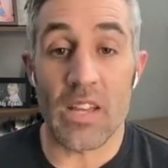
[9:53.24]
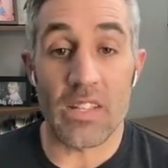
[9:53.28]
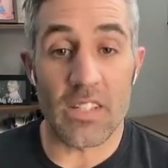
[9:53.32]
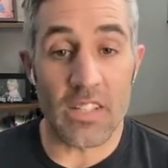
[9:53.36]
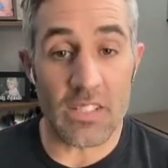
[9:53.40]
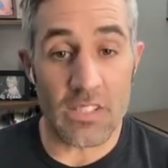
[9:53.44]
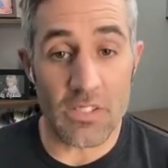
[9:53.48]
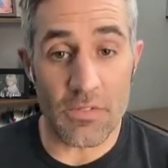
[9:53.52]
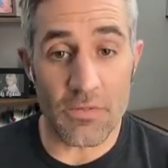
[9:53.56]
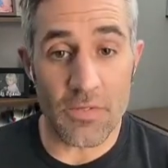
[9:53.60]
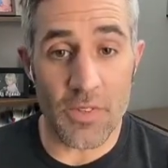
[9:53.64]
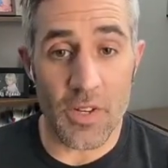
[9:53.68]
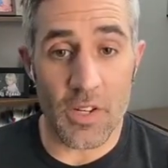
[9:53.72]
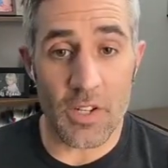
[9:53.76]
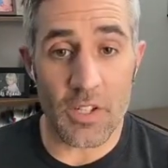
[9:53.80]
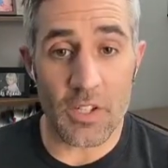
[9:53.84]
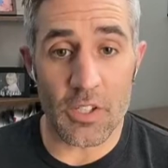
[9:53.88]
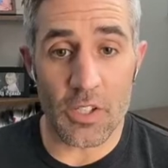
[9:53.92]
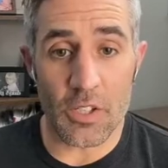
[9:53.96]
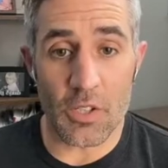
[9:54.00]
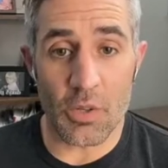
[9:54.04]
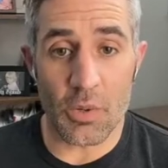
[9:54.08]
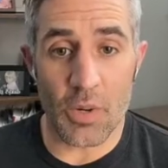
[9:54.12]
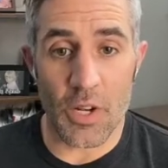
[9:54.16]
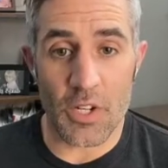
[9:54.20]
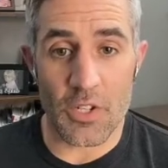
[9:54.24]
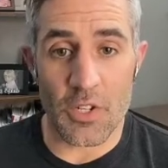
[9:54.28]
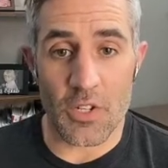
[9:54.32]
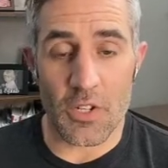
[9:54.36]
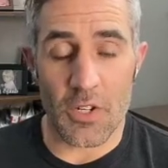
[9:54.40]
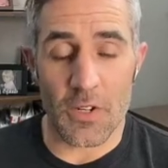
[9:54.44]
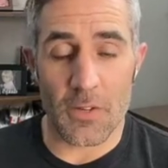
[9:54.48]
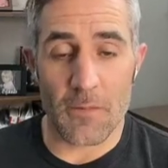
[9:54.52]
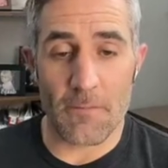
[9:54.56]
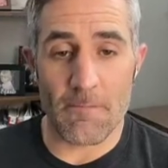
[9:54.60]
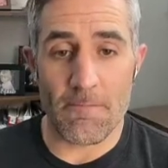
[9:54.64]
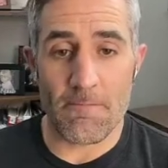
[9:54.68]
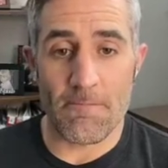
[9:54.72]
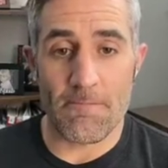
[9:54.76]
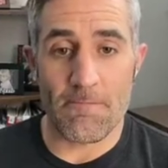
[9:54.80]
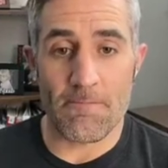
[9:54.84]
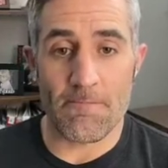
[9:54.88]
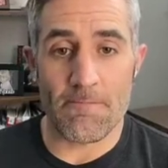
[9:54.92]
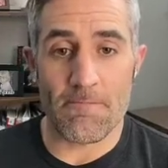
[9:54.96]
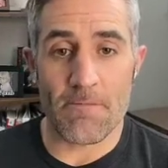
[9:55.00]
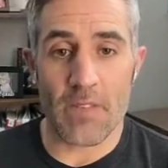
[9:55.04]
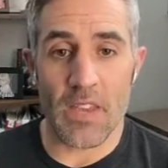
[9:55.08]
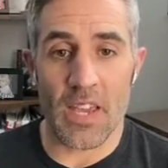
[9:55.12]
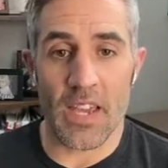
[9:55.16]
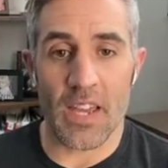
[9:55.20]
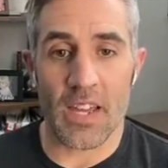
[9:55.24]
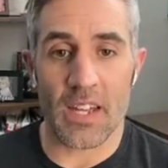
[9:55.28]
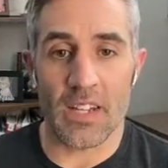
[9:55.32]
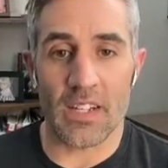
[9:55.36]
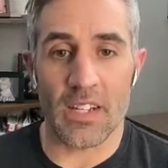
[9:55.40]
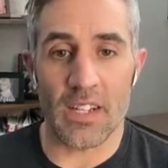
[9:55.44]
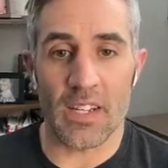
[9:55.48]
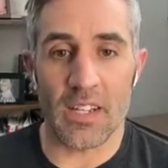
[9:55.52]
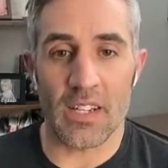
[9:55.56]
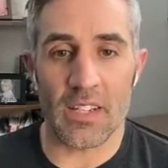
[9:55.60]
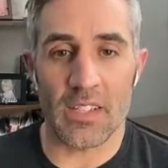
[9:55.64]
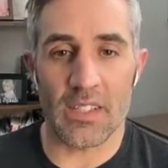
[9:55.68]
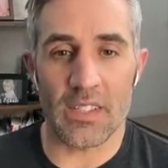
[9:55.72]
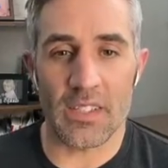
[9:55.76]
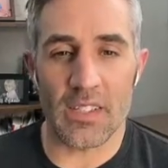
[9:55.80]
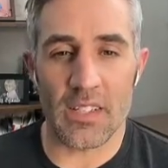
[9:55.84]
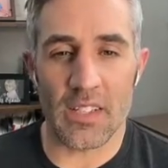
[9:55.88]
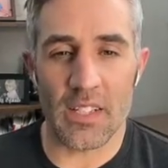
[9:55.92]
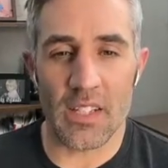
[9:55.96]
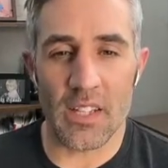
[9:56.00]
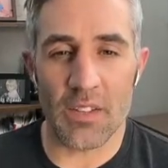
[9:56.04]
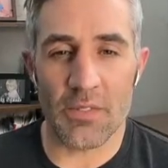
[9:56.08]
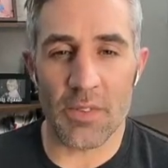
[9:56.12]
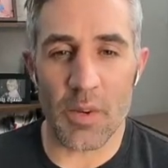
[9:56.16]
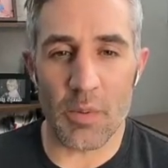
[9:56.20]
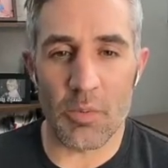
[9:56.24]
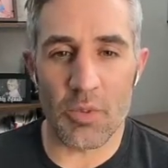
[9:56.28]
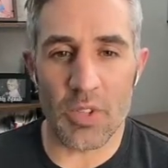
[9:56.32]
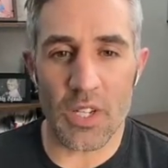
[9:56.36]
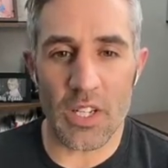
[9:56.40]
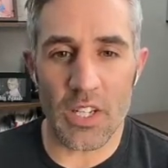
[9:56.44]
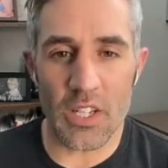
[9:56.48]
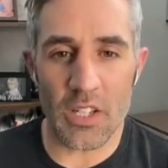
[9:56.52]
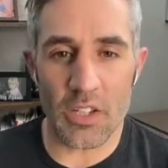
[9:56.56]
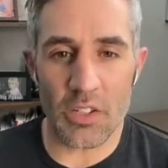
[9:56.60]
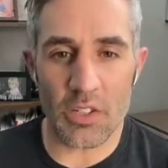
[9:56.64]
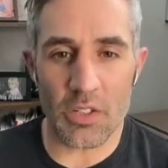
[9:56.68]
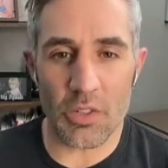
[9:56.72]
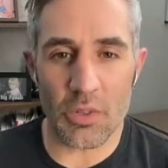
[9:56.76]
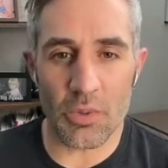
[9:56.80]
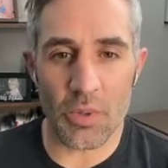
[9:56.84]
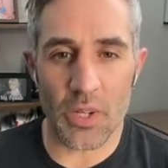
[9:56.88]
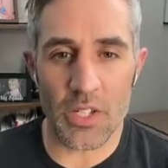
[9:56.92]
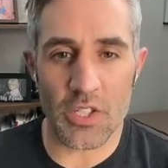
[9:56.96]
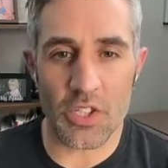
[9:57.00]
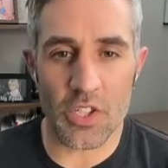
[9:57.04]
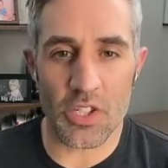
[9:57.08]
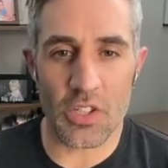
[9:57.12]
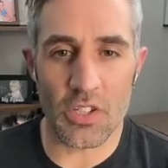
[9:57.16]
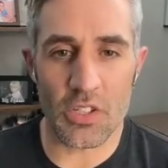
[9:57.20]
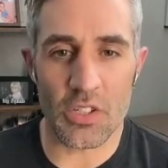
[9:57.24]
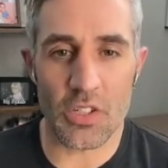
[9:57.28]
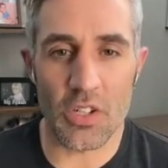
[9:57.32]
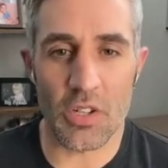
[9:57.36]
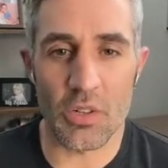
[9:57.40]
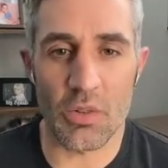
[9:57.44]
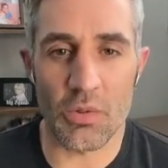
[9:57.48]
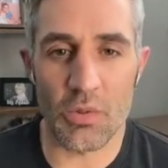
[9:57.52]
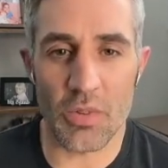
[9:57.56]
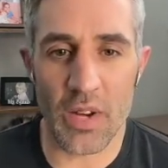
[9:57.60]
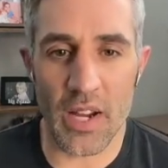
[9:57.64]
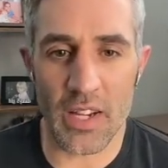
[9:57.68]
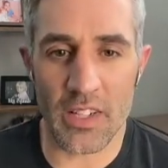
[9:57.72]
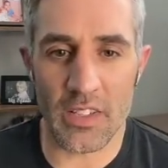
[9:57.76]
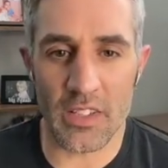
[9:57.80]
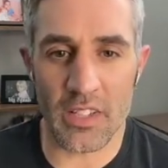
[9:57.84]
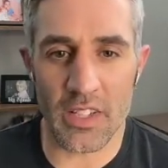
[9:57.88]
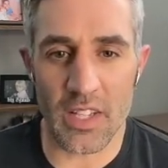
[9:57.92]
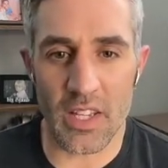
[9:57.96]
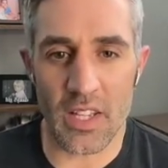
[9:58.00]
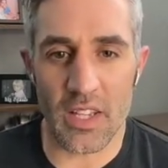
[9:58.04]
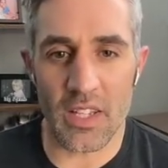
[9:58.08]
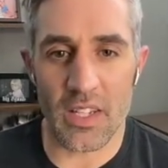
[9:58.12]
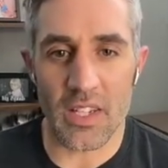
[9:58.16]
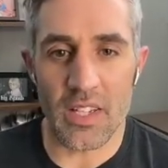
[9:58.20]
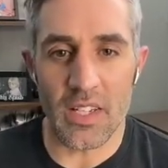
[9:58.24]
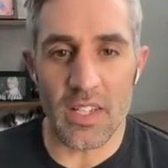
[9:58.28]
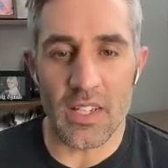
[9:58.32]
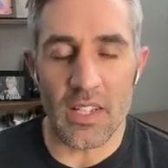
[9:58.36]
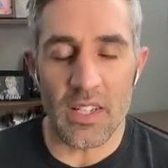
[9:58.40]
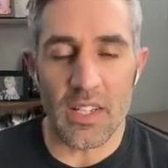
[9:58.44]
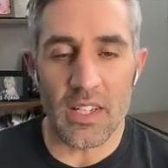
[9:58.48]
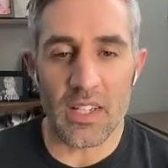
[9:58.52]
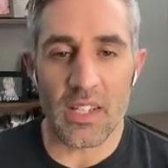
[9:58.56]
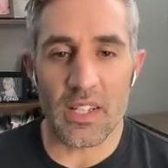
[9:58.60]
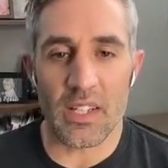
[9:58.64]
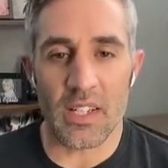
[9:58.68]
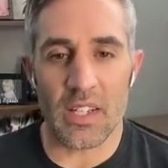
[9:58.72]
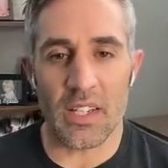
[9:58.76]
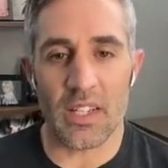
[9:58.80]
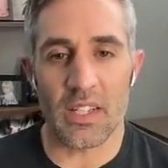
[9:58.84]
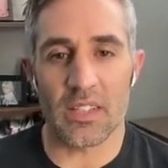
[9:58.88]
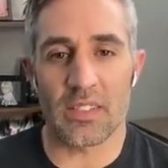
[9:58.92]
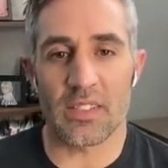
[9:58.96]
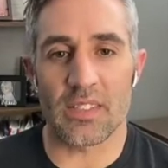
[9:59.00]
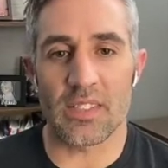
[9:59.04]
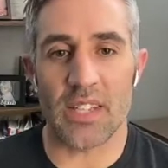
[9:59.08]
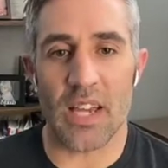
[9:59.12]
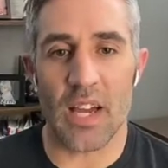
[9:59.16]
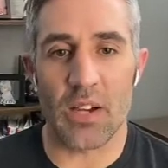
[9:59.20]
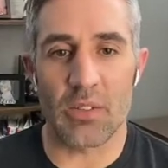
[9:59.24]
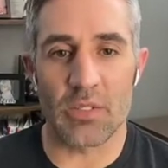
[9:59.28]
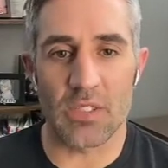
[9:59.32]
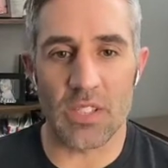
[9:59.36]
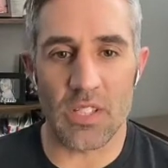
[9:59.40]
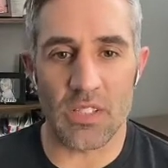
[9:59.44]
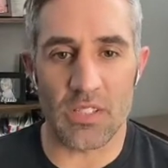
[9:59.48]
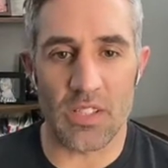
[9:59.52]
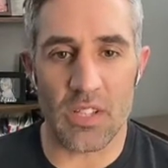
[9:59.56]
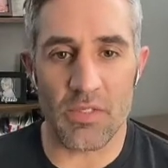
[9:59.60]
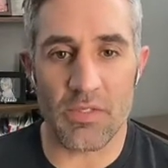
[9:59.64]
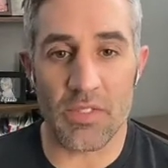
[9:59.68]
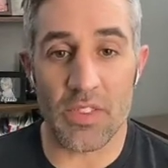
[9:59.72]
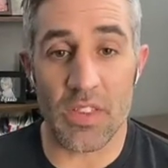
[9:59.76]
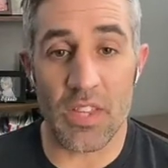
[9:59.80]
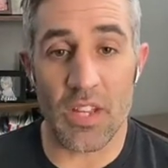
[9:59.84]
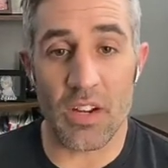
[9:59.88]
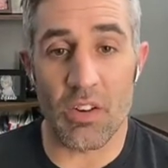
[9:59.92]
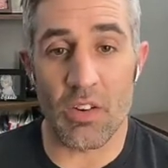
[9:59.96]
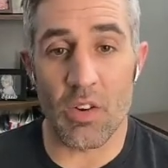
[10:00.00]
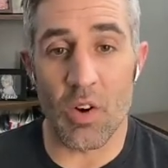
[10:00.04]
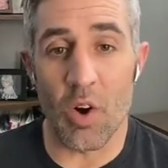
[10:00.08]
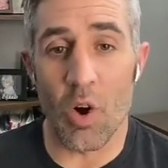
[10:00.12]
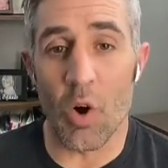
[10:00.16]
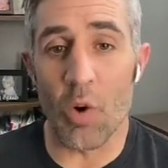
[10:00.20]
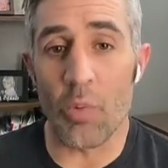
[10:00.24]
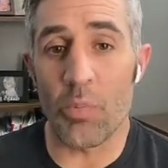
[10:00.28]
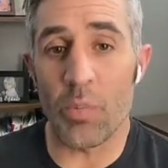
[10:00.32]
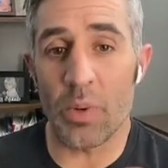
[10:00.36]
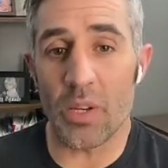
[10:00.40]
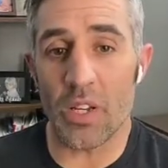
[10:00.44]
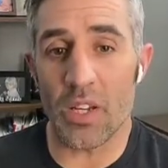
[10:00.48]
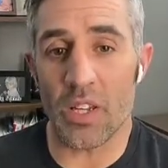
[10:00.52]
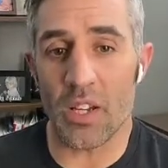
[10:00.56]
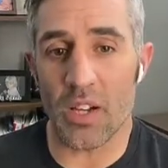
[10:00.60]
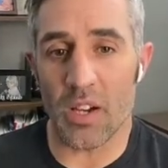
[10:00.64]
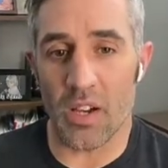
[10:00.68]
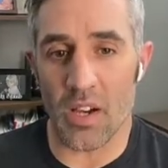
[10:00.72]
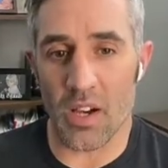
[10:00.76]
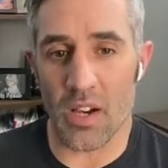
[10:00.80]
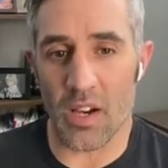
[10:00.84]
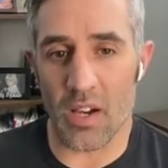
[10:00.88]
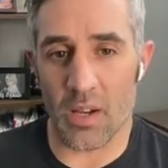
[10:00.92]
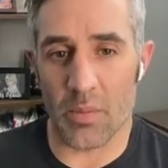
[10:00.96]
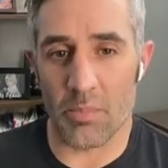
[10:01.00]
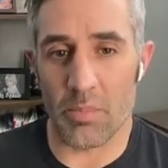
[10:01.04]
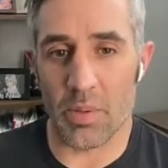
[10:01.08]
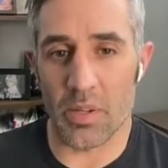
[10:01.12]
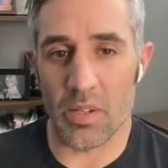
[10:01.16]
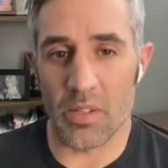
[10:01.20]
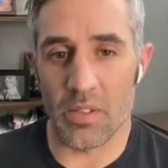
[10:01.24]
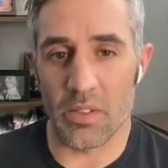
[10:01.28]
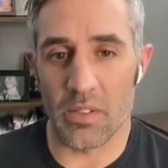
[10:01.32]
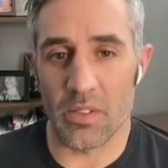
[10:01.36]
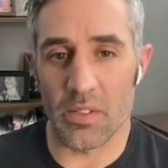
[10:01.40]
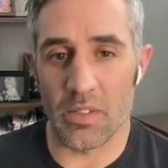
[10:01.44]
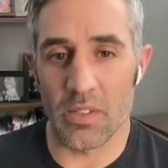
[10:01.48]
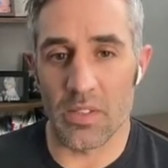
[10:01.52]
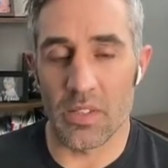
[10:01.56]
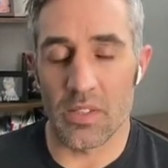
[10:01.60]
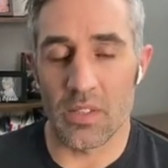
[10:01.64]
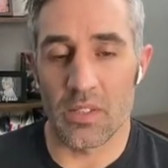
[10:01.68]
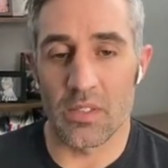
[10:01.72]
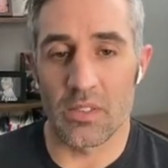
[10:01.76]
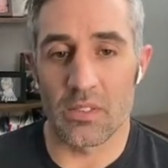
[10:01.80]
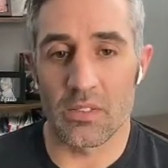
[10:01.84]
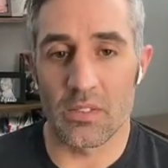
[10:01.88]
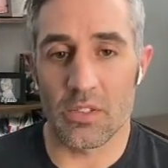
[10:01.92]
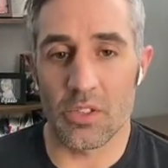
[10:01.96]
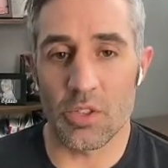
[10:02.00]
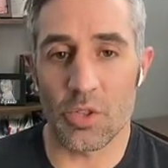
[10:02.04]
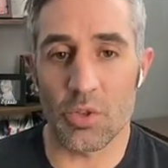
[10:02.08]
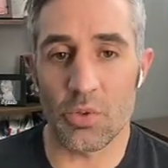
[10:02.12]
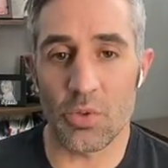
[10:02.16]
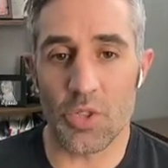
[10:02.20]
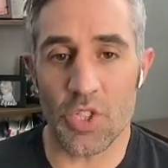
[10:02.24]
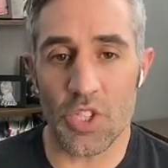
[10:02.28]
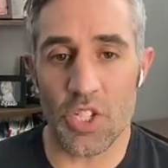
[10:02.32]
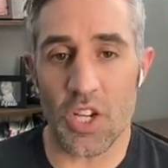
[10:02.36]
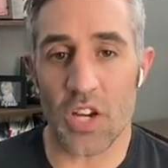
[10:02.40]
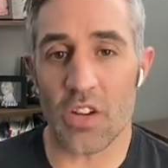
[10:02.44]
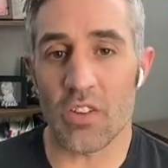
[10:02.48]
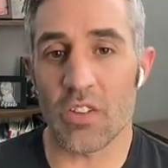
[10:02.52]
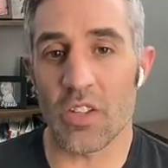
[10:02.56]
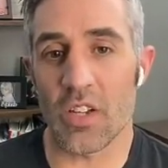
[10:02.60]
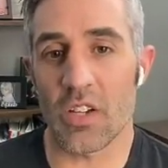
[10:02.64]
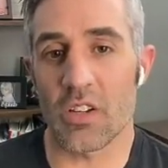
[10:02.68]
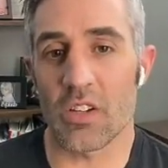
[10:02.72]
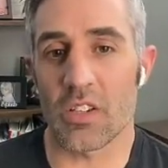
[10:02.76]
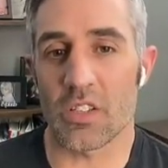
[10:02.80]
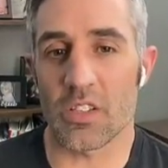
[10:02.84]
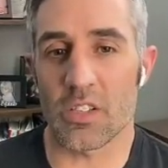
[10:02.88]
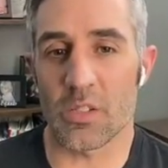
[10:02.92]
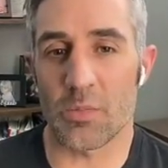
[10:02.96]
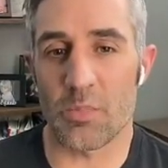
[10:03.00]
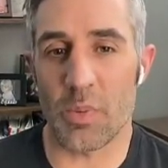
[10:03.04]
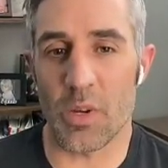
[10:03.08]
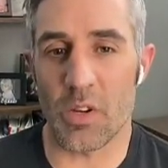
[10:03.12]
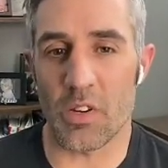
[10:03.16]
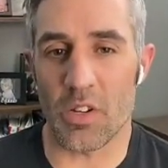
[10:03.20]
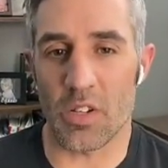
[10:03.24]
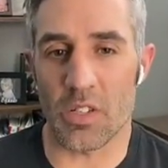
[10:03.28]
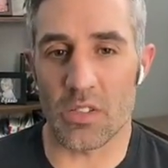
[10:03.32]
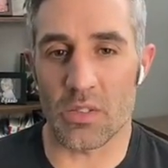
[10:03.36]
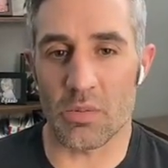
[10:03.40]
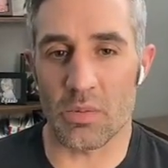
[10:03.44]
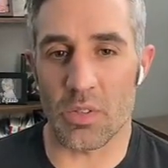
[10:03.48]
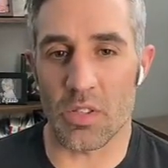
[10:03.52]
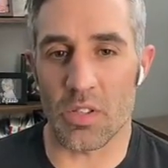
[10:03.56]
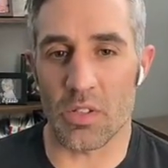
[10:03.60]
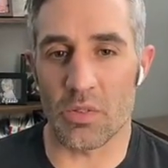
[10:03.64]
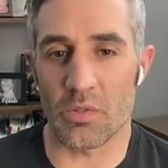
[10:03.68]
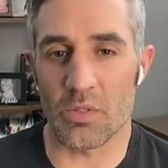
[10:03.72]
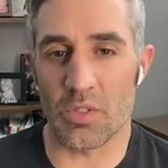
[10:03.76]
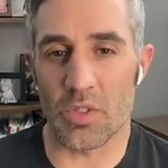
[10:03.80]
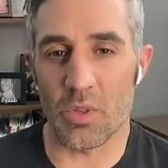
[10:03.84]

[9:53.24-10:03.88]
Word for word: That's a very good question. And if I'm reading your question correctly, it sounds as if they're opening up to share their experience with you.